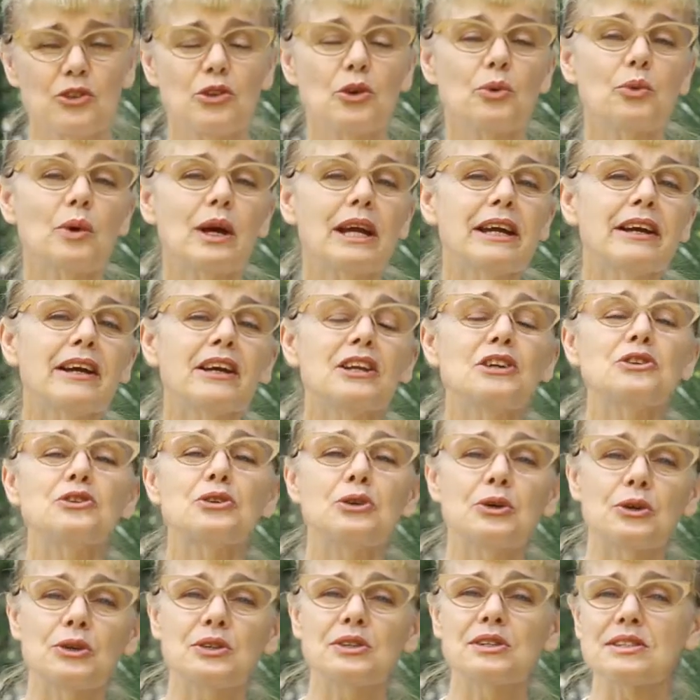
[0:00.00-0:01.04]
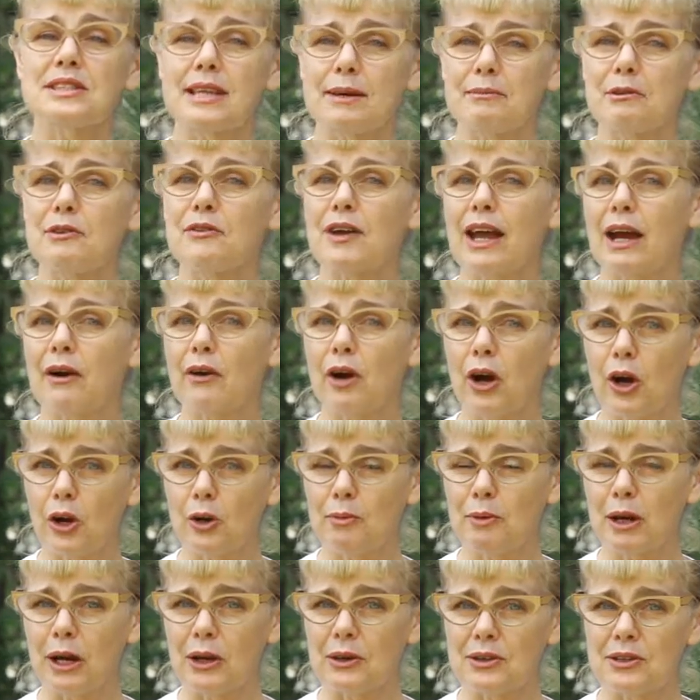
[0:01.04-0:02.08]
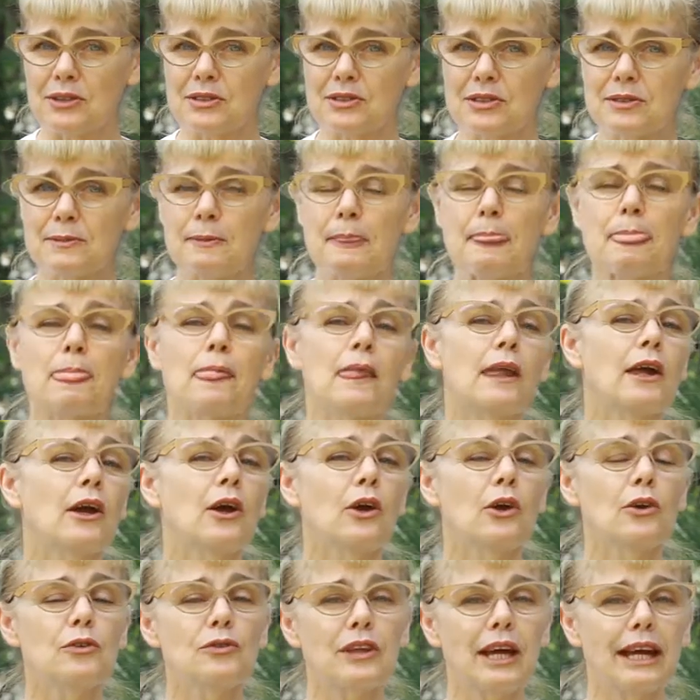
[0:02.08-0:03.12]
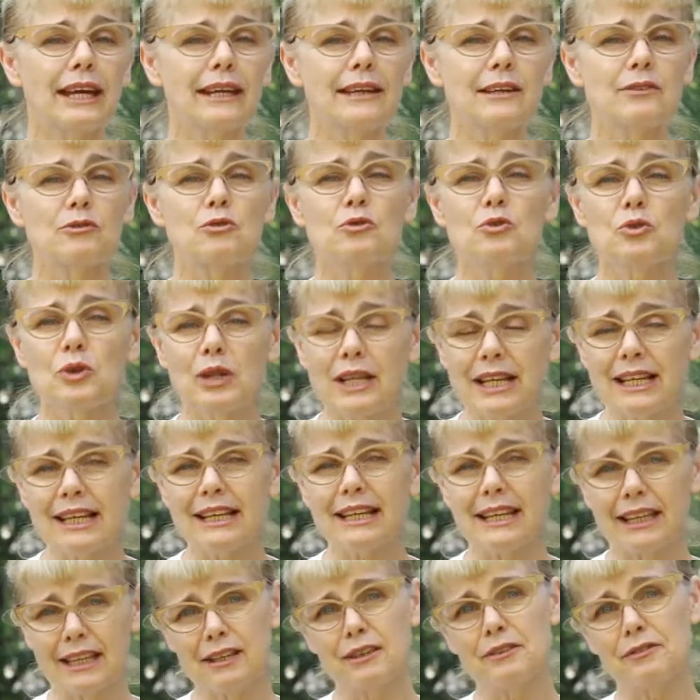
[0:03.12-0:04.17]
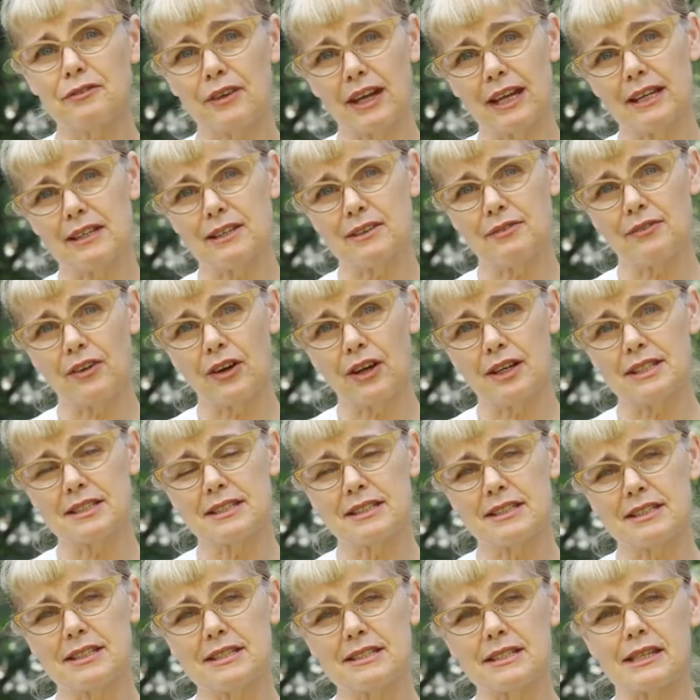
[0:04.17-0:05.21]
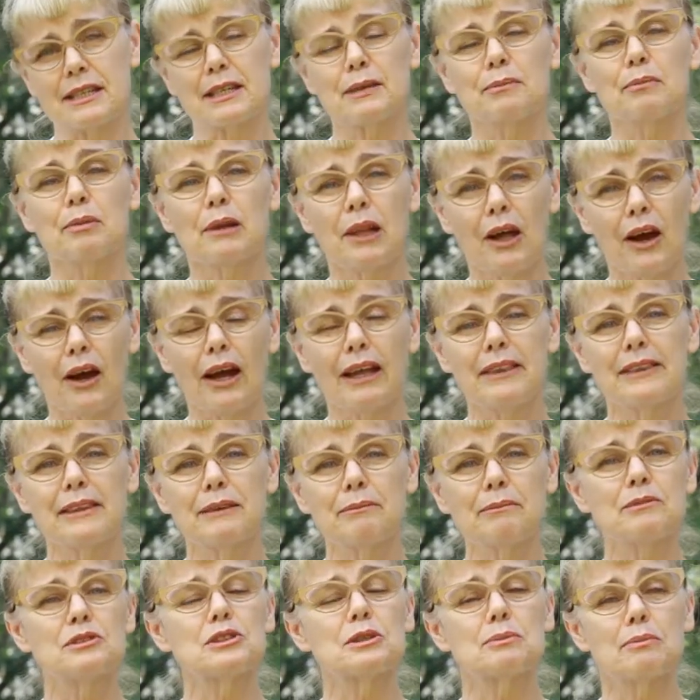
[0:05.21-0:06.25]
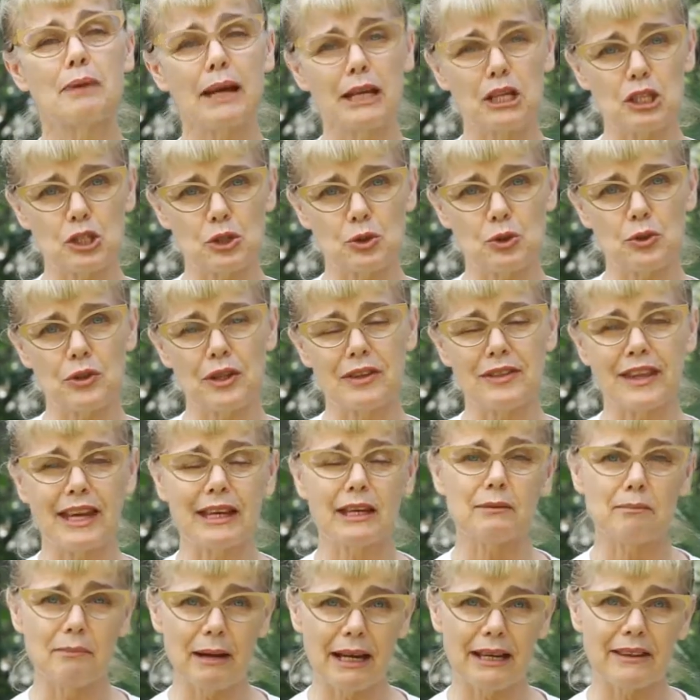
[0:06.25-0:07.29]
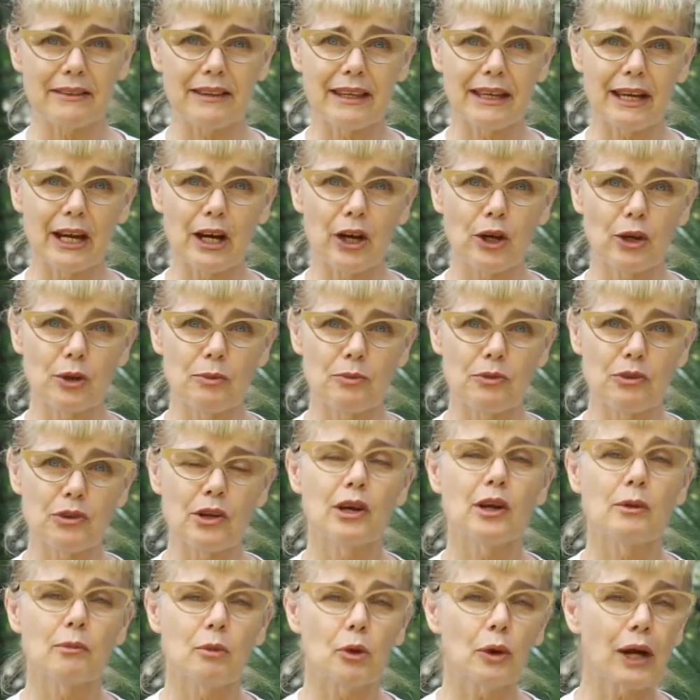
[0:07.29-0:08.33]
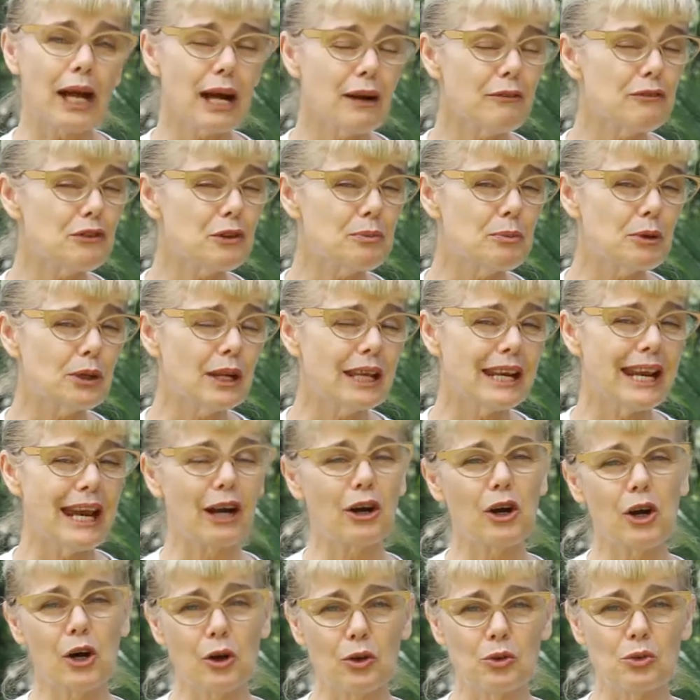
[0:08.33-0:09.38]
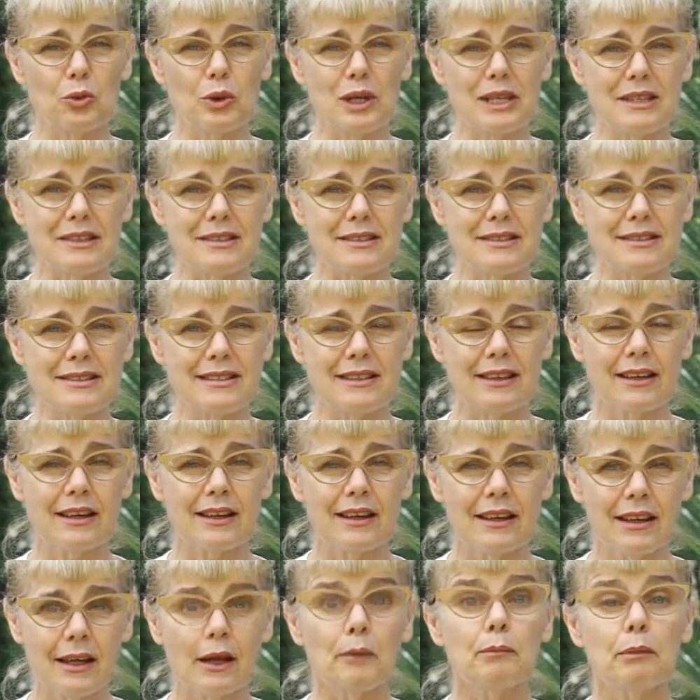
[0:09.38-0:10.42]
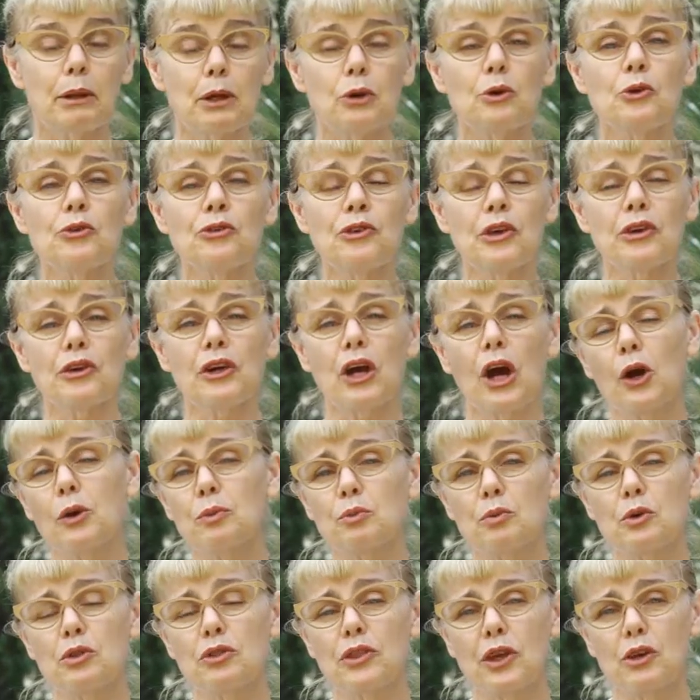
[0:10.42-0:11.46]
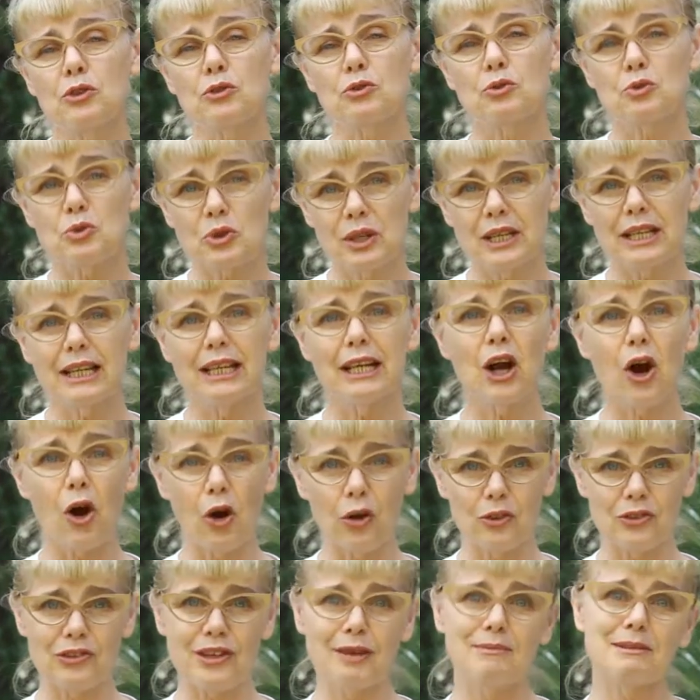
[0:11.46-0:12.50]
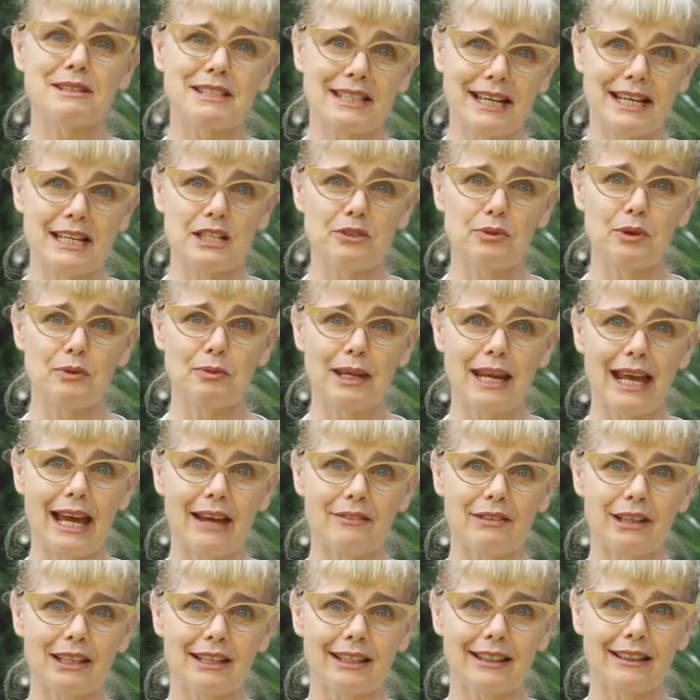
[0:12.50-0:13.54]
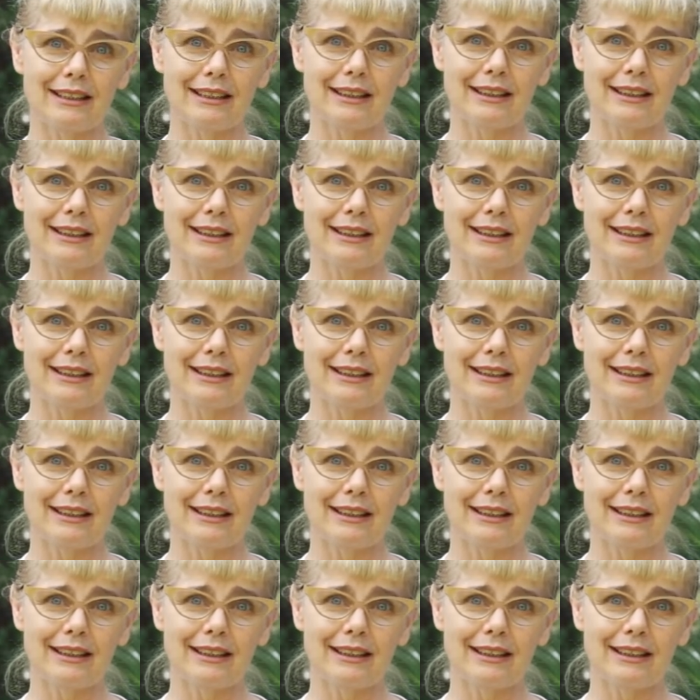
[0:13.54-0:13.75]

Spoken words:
So we're going to talk to some of our homeowners who've taken really innovative ideas and applied them to make sure that they can make their homes more comfortable in our cold winters, but also cope with those really hot summer days we've been having.